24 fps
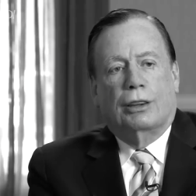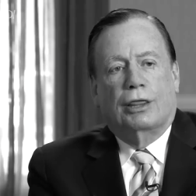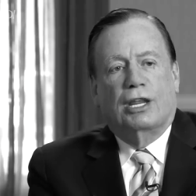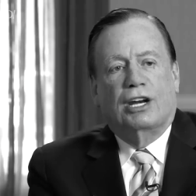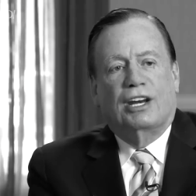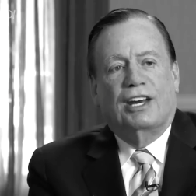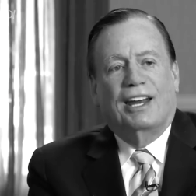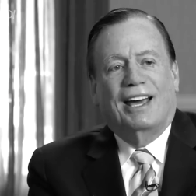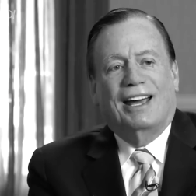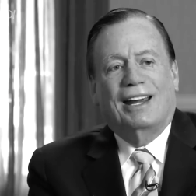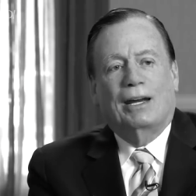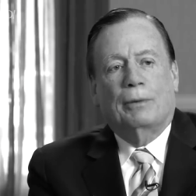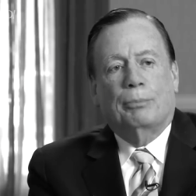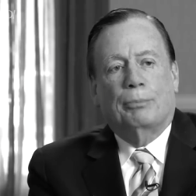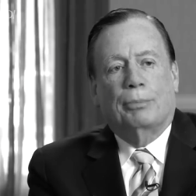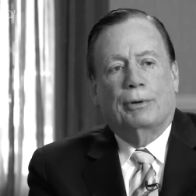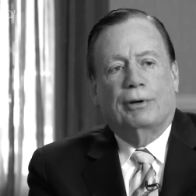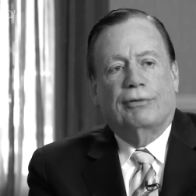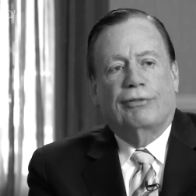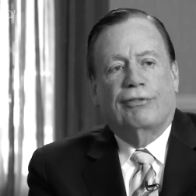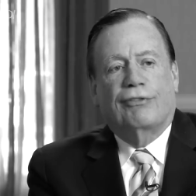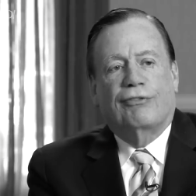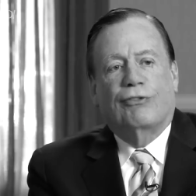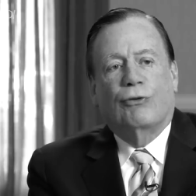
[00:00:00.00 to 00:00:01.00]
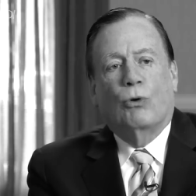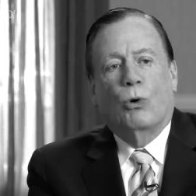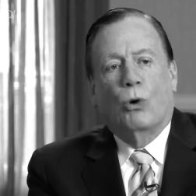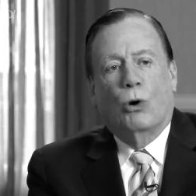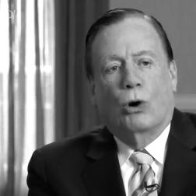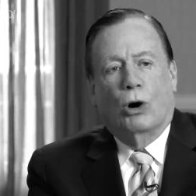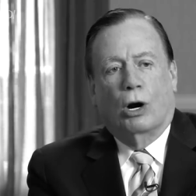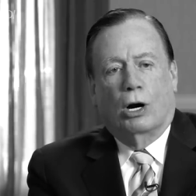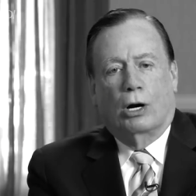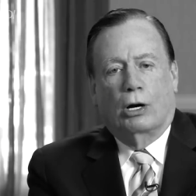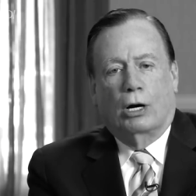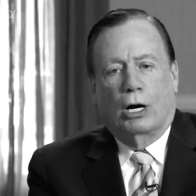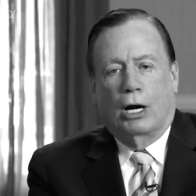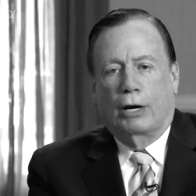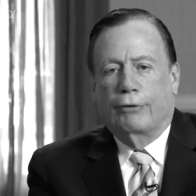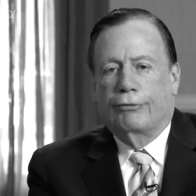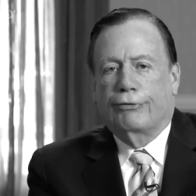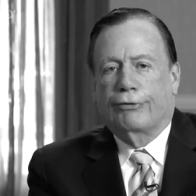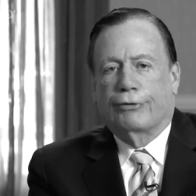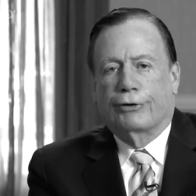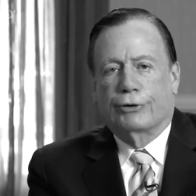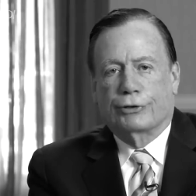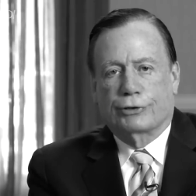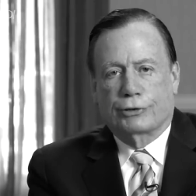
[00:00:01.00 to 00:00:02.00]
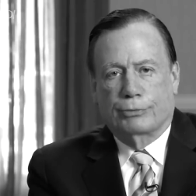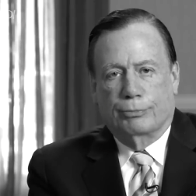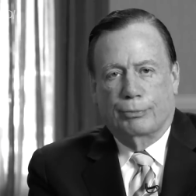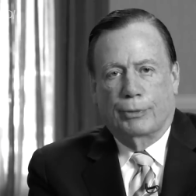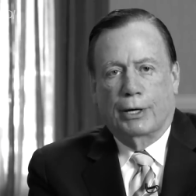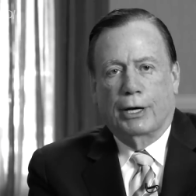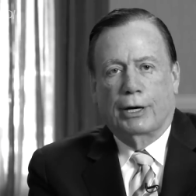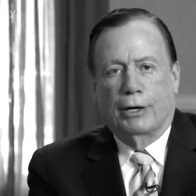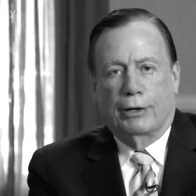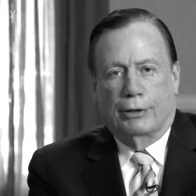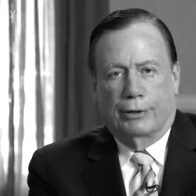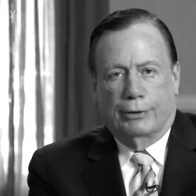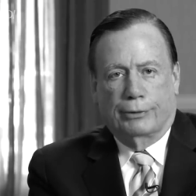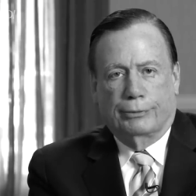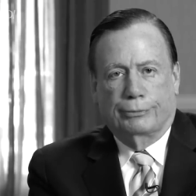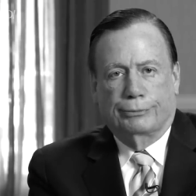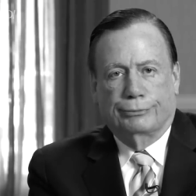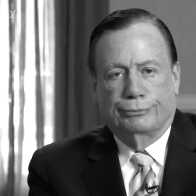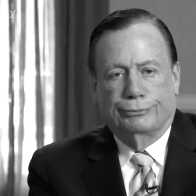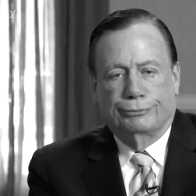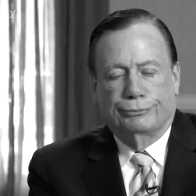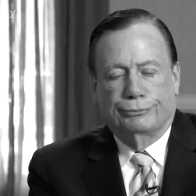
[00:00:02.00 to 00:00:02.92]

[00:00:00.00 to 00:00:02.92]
The night before I first met her,